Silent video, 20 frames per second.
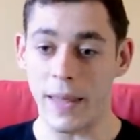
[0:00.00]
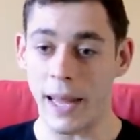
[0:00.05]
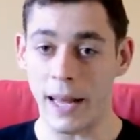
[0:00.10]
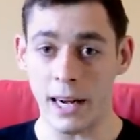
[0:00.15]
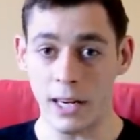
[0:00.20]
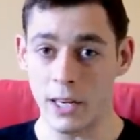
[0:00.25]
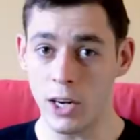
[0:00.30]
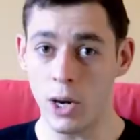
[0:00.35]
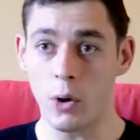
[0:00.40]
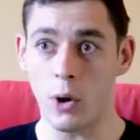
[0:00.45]
And
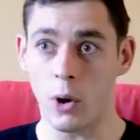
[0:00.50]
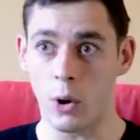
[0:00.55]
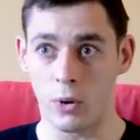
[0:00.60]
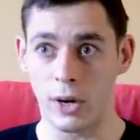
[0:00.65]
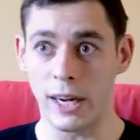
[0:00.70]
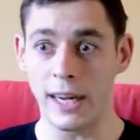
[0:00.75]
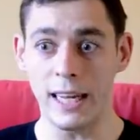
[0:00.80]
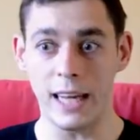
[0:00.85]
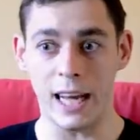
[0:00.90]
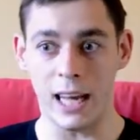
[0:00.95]
I know
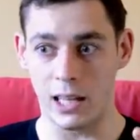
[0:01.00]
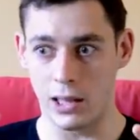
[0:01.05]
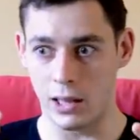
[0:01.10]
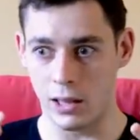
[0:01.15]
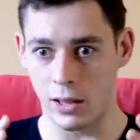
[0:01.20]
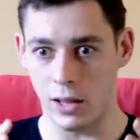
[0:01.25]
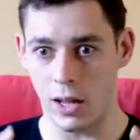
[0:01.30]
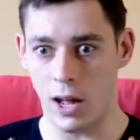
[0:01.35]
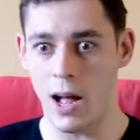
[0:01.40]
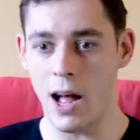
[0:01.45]
already a
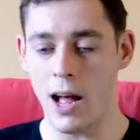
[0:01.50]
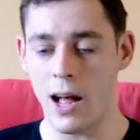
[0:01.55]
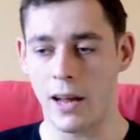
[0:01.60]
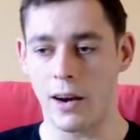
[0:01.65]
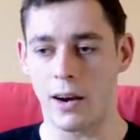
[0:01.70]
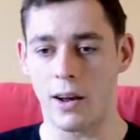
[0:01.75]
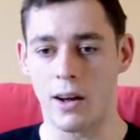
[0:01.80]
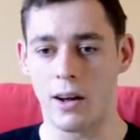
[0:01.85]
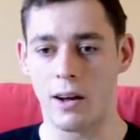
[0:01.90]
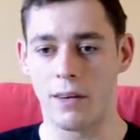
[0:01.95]

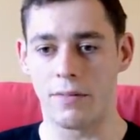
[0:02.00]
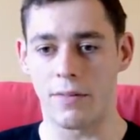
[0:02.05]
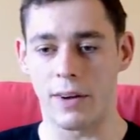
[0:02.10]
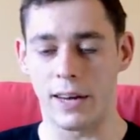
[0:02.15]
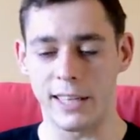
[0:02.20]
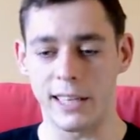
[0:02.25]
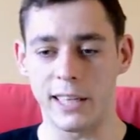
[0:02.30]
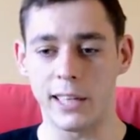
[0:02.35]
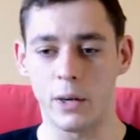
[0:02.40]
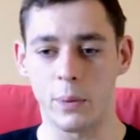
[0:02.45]
lot of
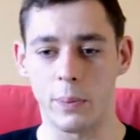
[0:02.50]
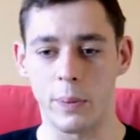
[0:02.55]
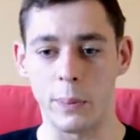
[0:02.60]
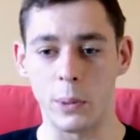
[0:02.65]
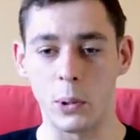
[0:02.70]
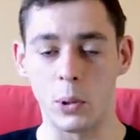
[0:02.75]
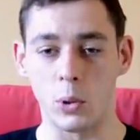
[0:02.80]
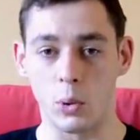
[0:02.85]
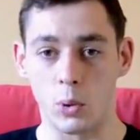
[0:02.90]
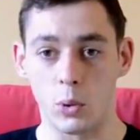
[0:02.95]
Aikido
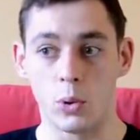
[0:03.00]
people